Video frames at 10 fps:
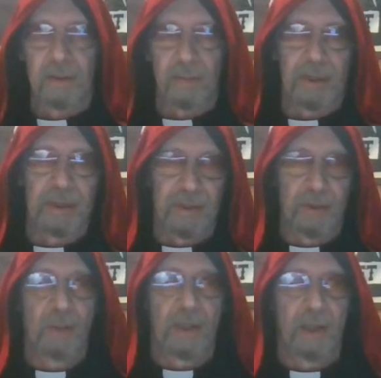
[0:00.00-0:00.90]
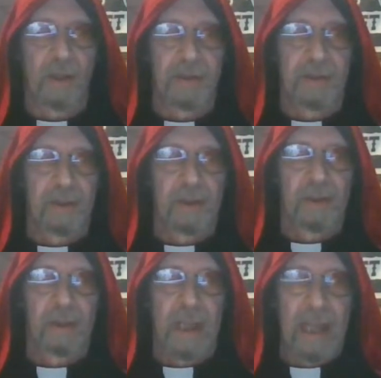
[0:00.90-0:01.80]
that we're going to do one of those.
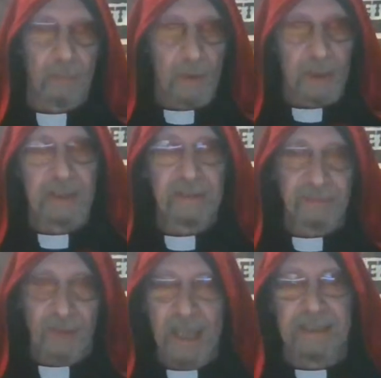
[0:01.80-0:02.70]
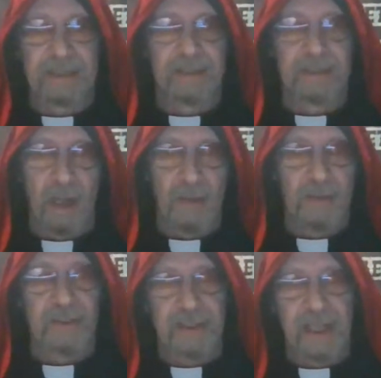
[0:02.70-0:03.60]
And we're going to invite
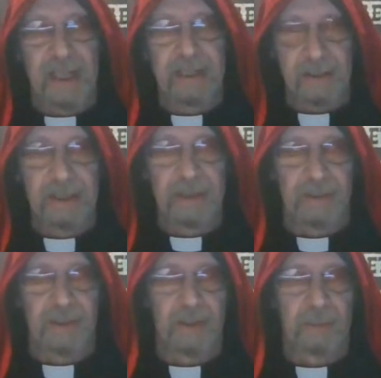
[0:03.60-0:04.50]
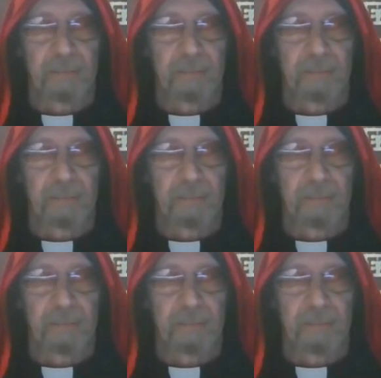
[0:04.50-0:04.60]
other satanic leaders